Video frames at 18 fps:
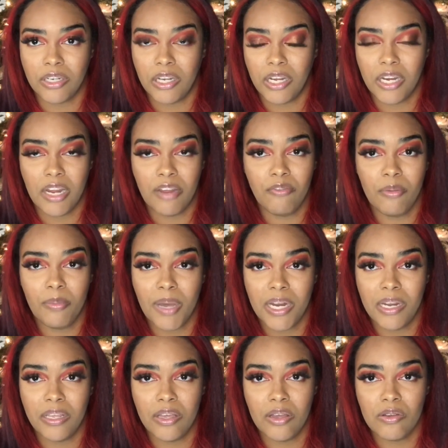everybody
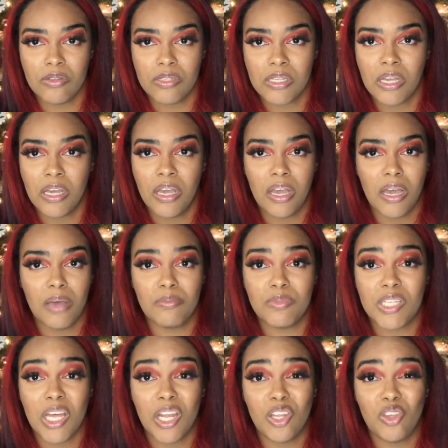else, I'm
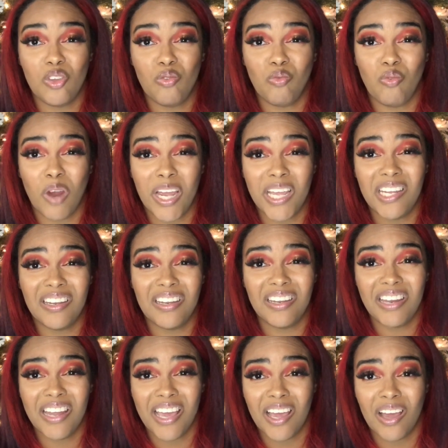telling you right
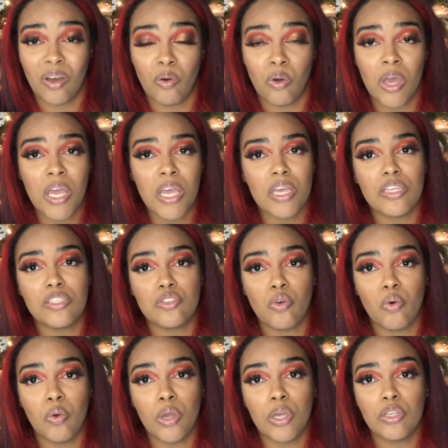now, is
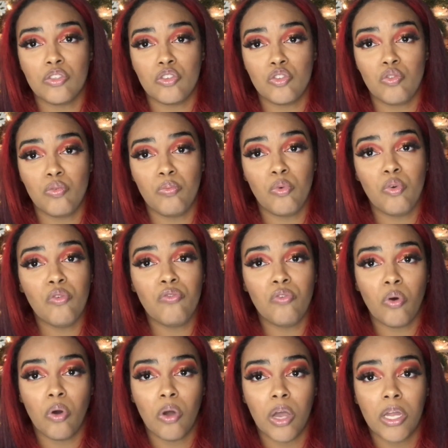going to move
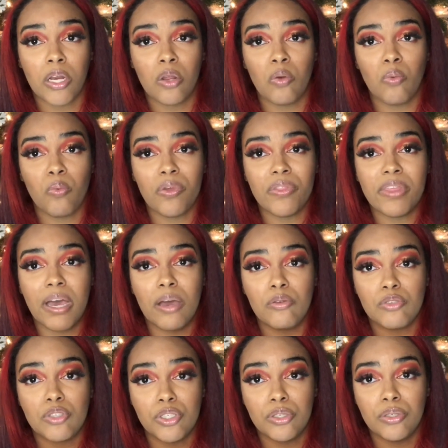on without you.